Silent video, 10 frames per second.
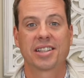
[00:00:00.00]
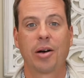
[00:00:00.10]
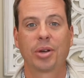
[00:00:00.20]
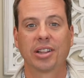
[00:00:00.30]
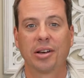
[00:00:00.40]
that
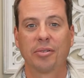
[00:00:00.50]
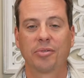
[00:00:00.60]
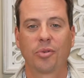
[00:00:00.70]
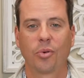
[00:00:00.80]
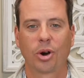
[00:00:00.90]
we live,
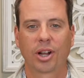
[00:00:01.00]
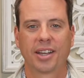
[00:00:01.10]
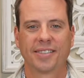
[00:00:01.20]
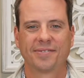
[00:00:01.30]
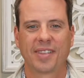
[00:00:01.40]
work,
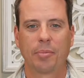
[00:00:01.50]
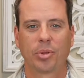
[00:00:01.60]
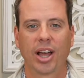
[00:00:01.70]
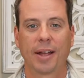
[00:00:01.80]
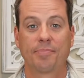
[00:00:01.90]
and
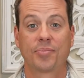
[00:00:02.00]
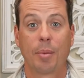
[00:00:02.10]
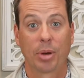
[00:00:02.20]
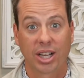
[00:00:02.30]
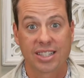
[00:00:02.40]
play,
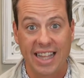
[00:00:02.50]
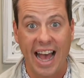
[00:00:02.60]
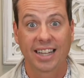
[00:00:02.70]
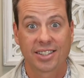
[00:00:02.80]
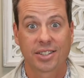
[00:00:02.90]
because
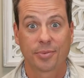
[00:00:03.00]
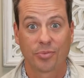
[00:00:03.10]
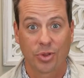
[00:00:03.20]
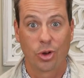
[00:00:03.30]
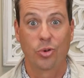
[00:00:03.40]
that's
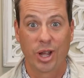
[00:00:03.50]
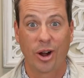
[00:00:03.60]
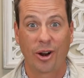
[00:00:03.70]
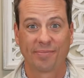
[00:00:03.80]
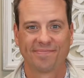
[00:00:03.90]
who we
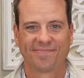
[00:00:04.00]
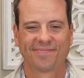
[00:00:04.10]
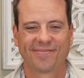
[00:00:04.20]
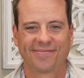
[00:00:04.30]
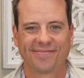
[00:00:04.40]
are.
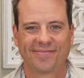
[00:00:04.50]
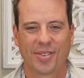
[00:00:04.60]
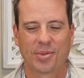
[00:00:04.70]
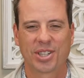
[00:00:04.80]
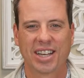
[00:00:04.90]

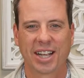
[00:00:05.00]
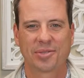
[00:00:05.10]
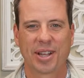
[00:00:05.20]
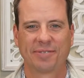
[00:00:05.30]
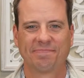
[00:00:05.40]
We'll see you next week.